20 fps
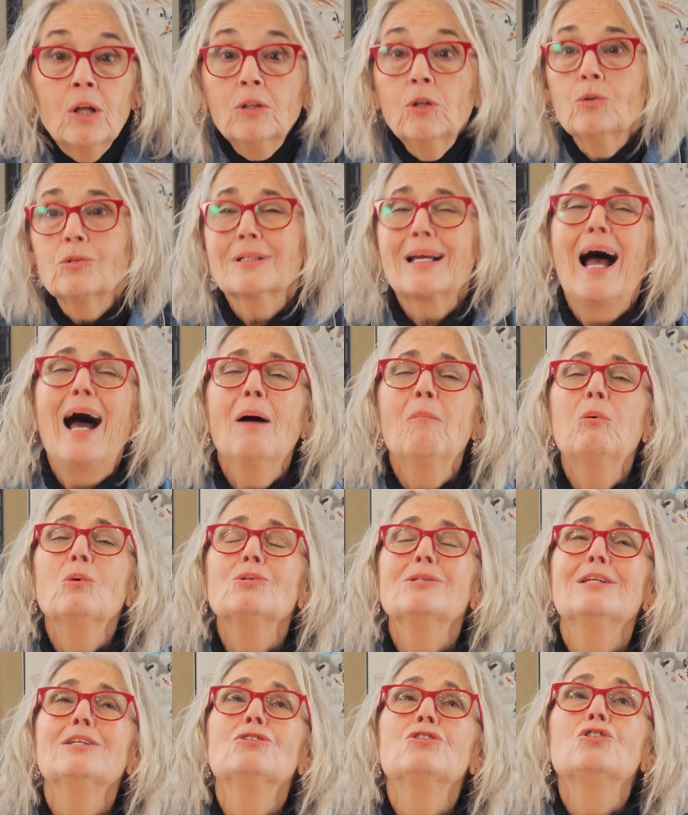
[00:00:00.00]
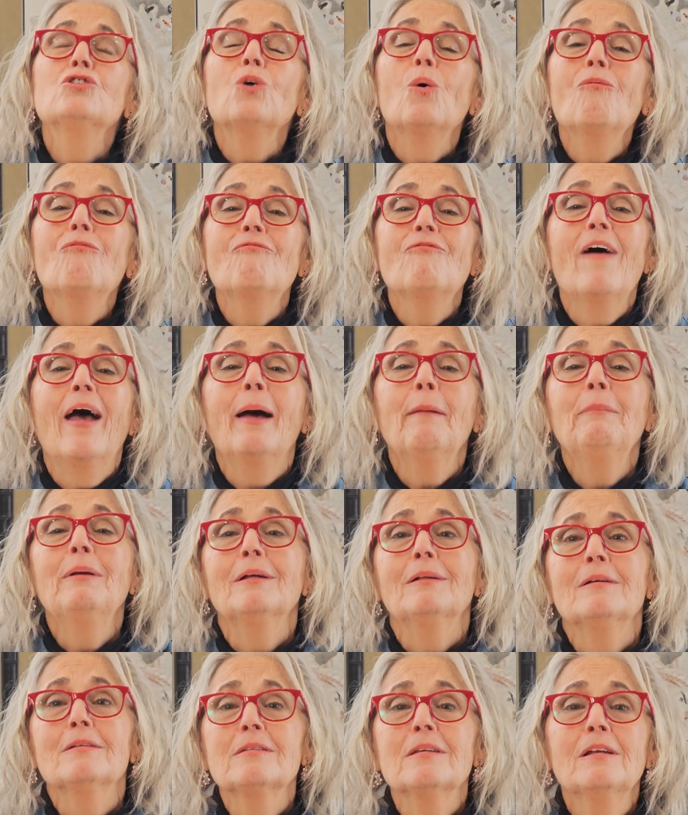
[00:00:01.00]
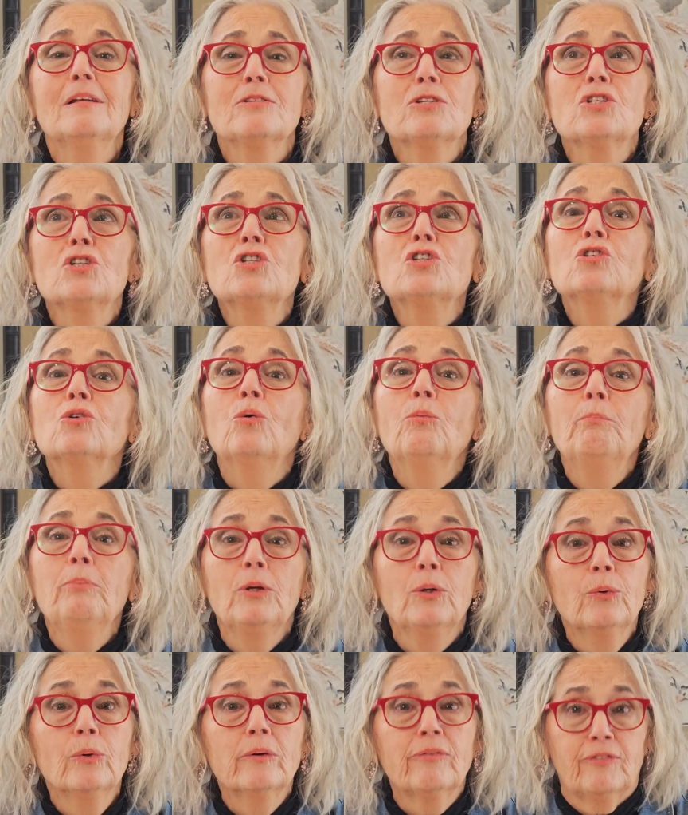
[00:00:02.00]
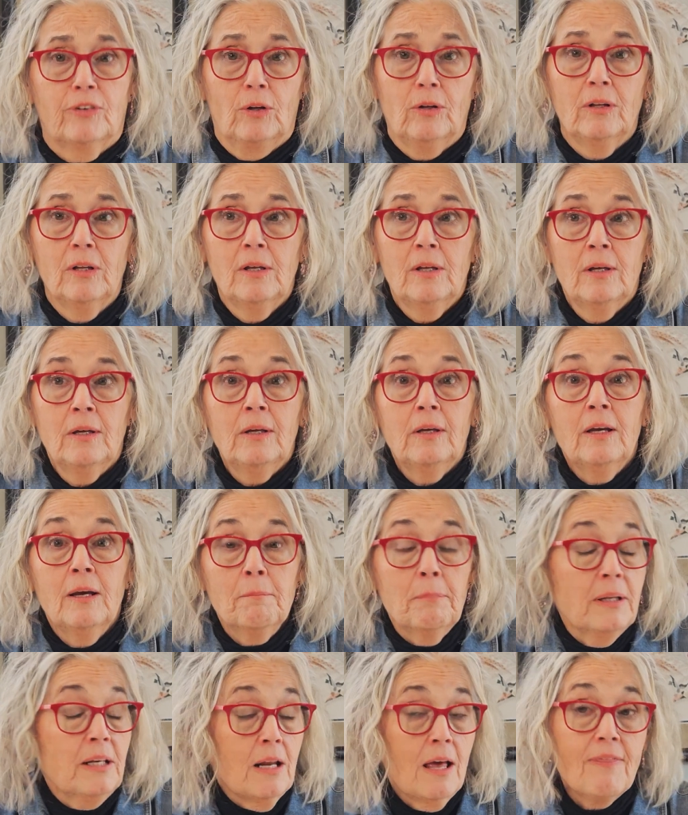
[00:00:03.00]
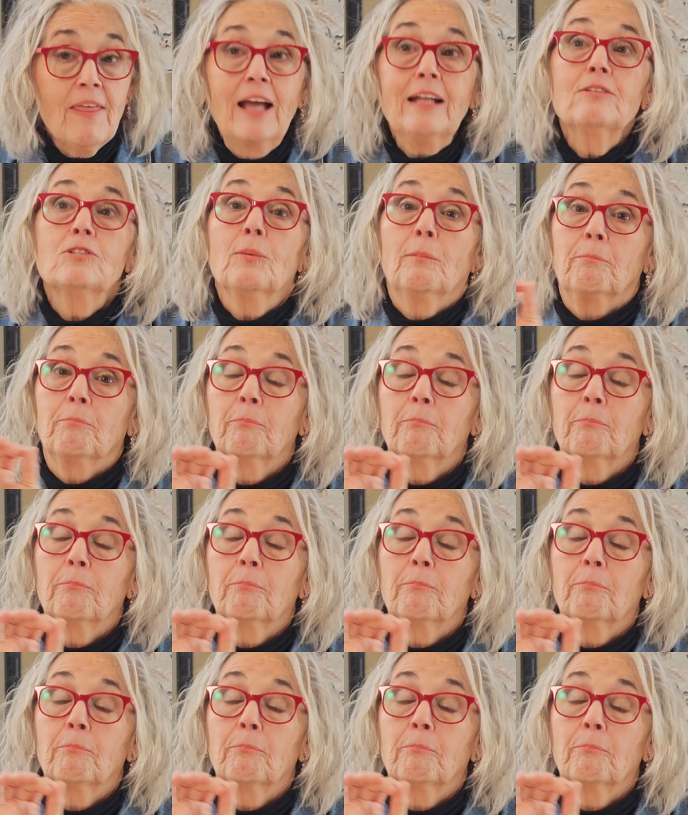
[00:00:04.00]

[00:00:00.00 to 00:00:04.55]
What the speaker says: Los Cabos is so fabulous. It is so beautiful. But that's a